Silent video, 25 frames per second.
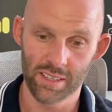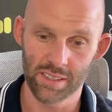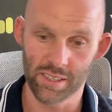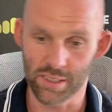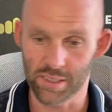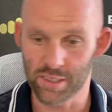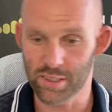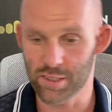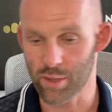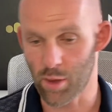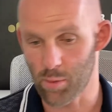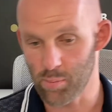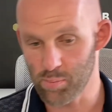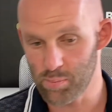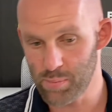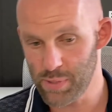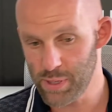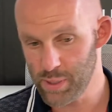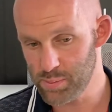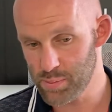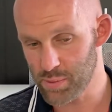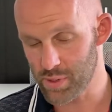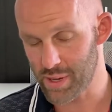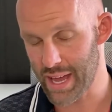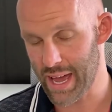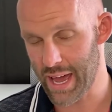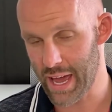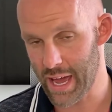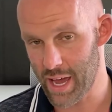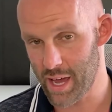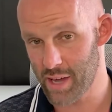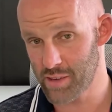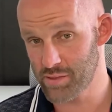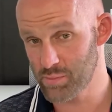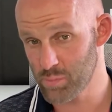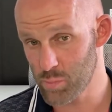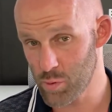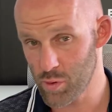that some people
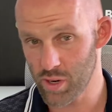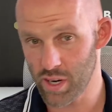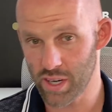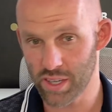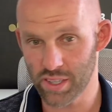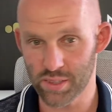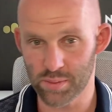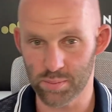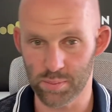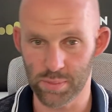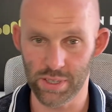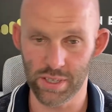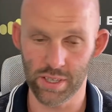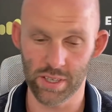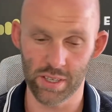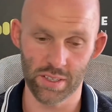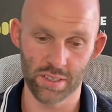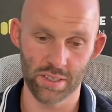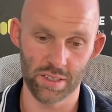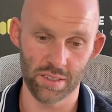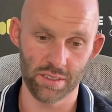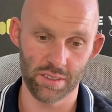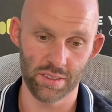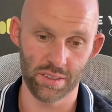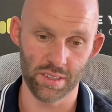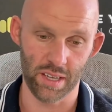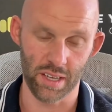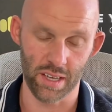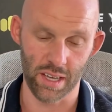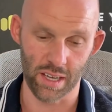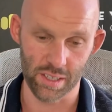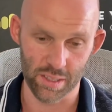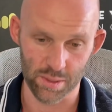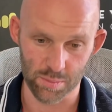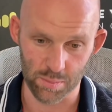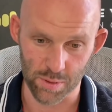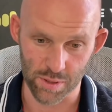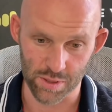have more
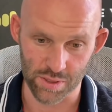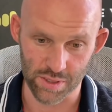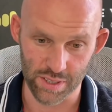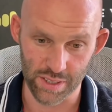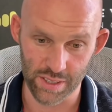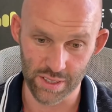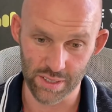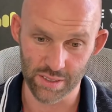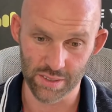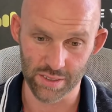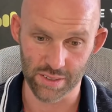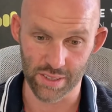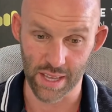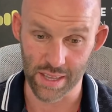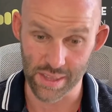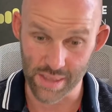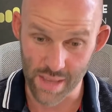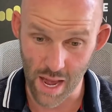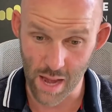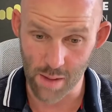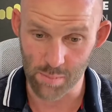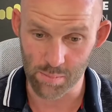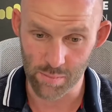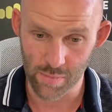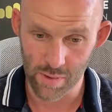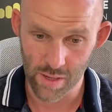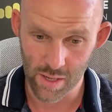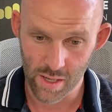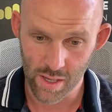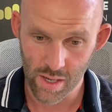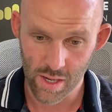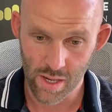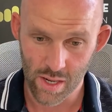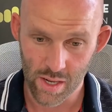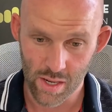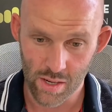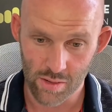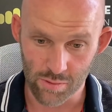expertise than them,
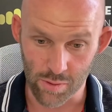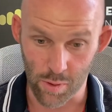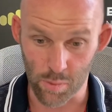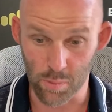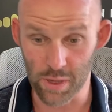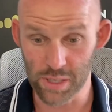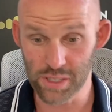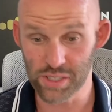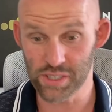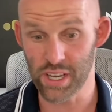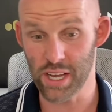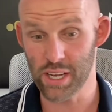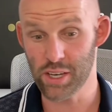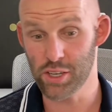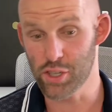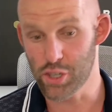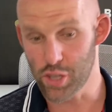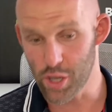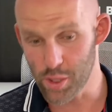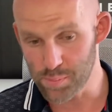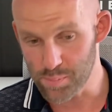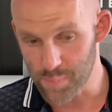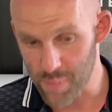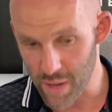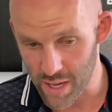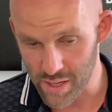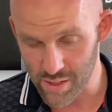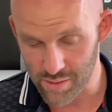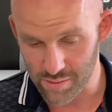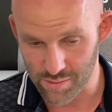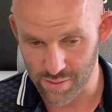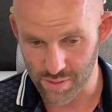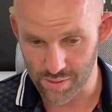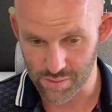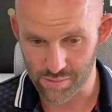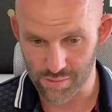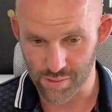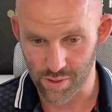from which they could
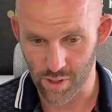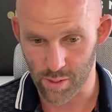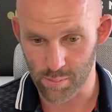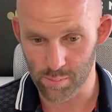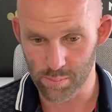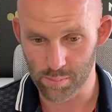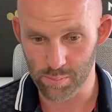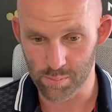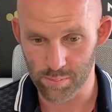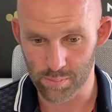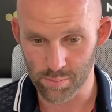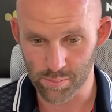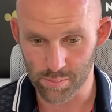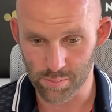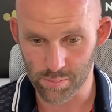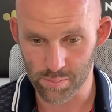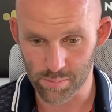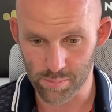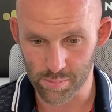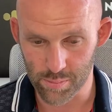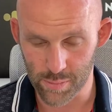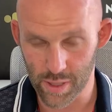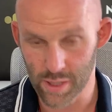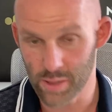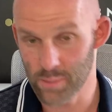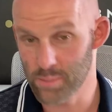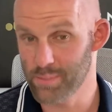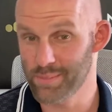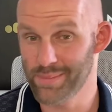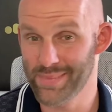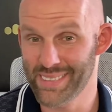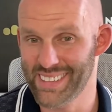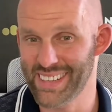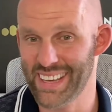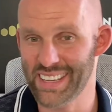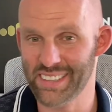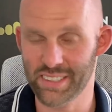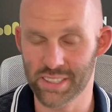benefit from.
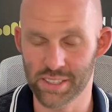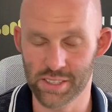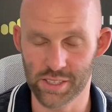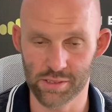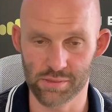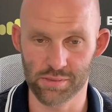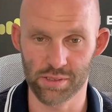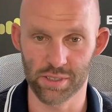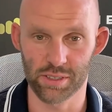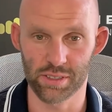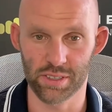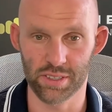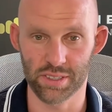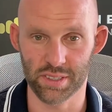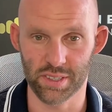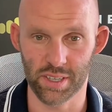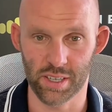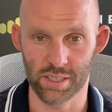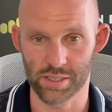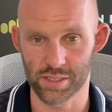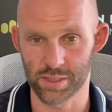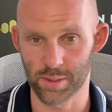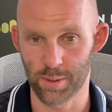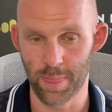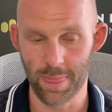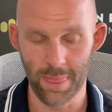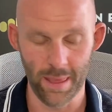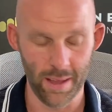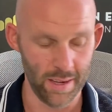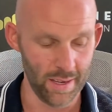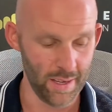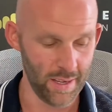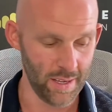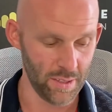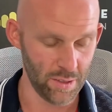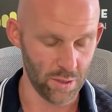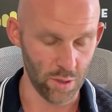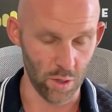But that's a different discussion.
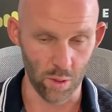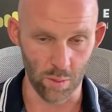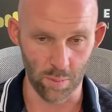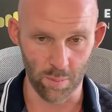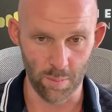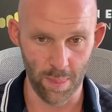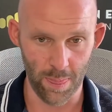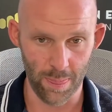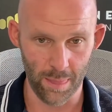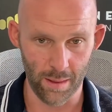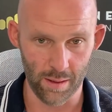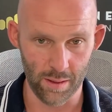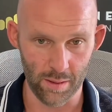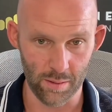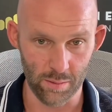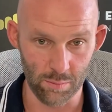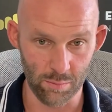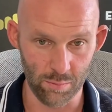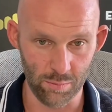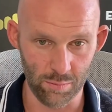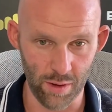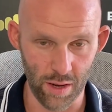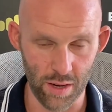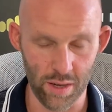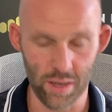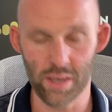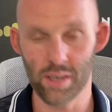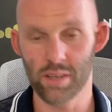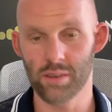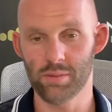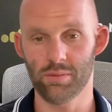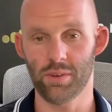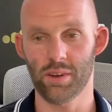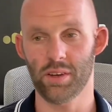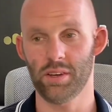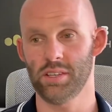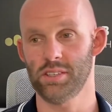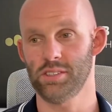So very,
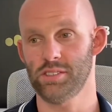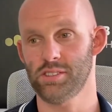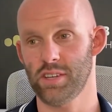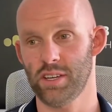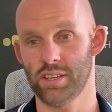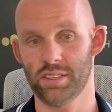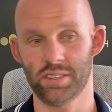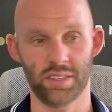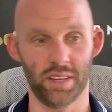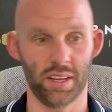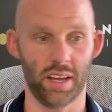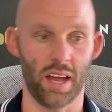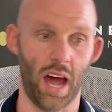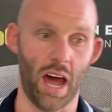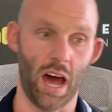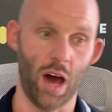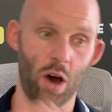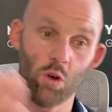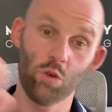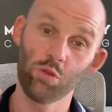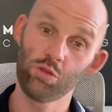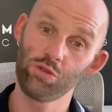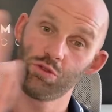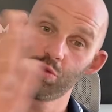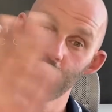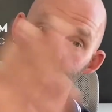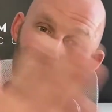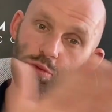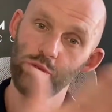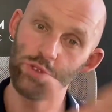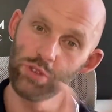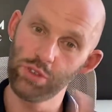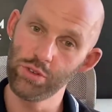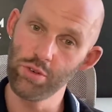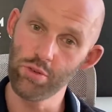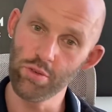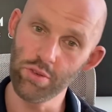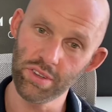very interesting. How do
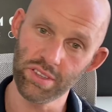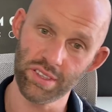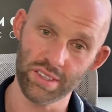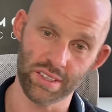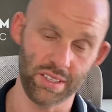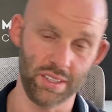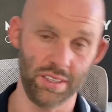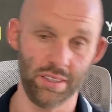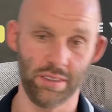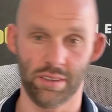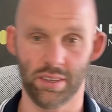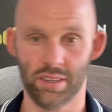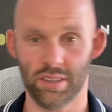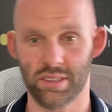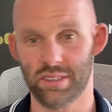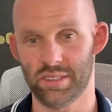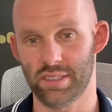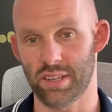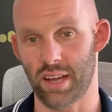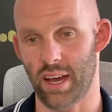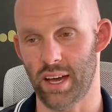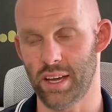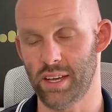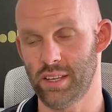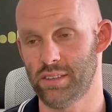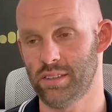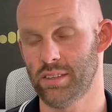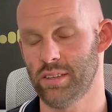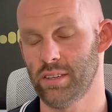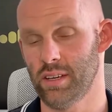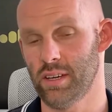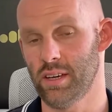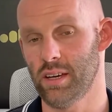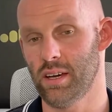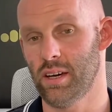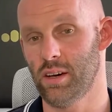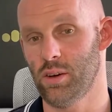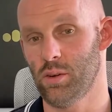you see this side
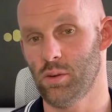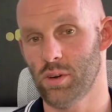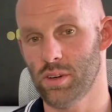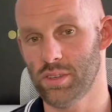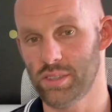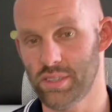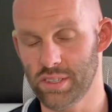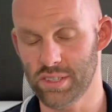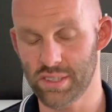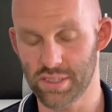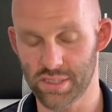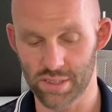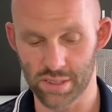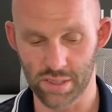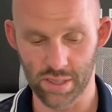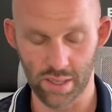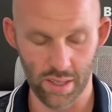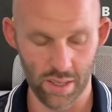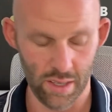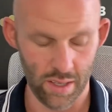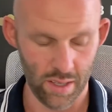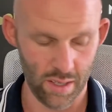or this